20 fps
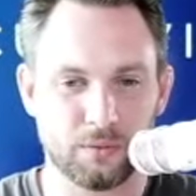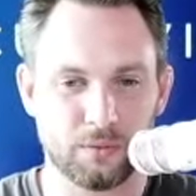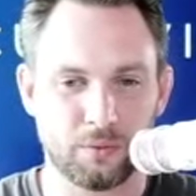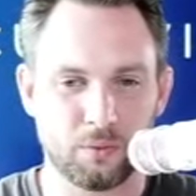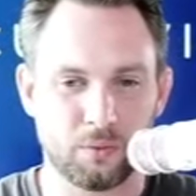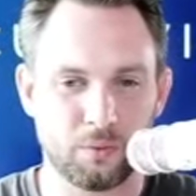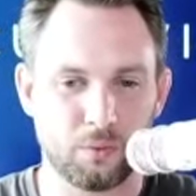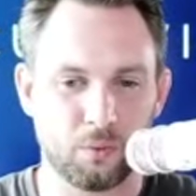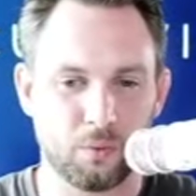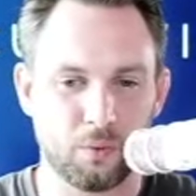
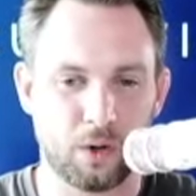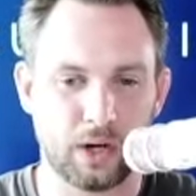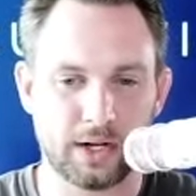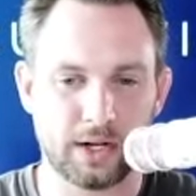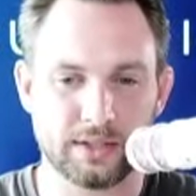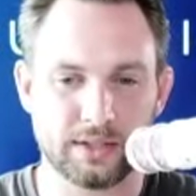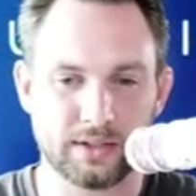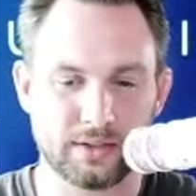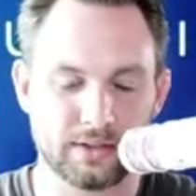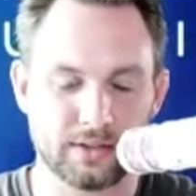what
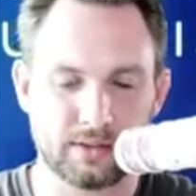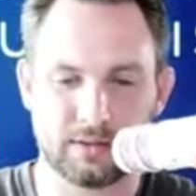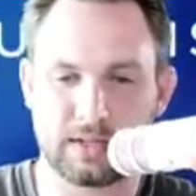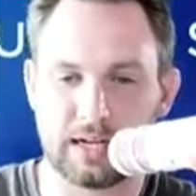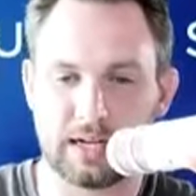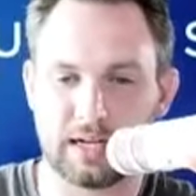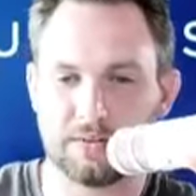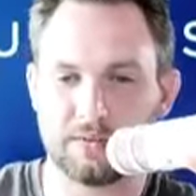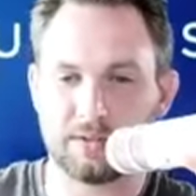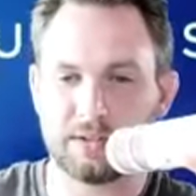is
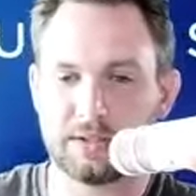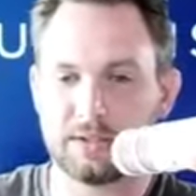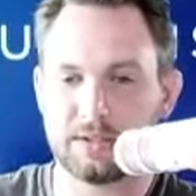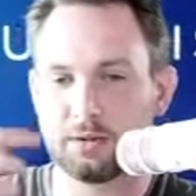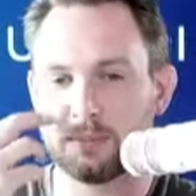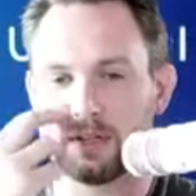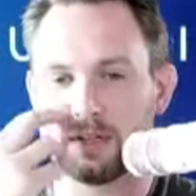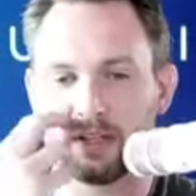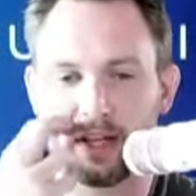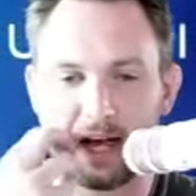kind of a little
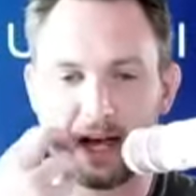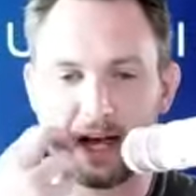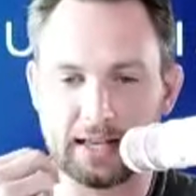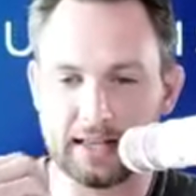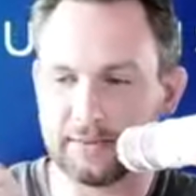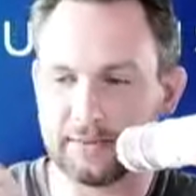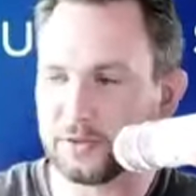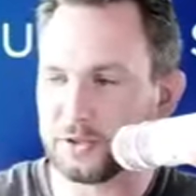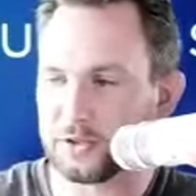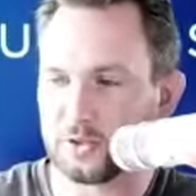bit of the high
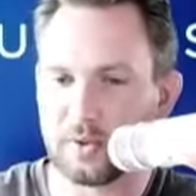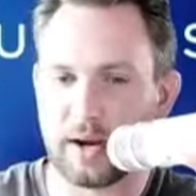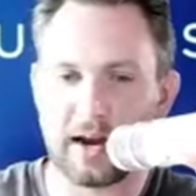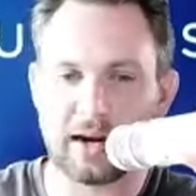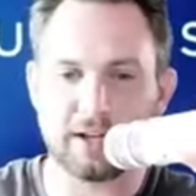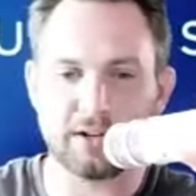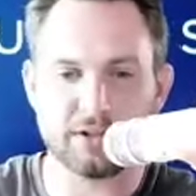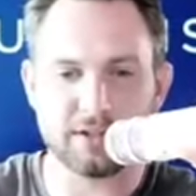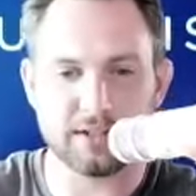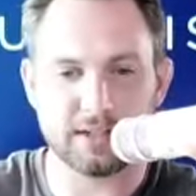level
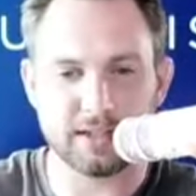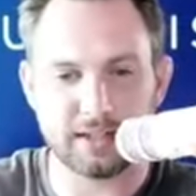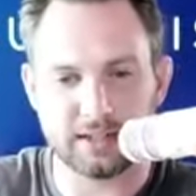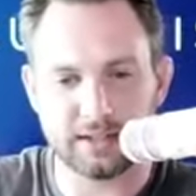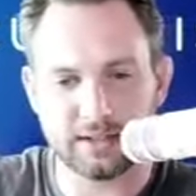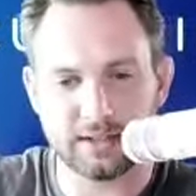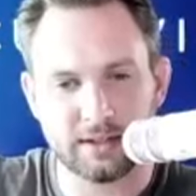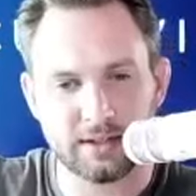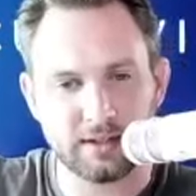strategy,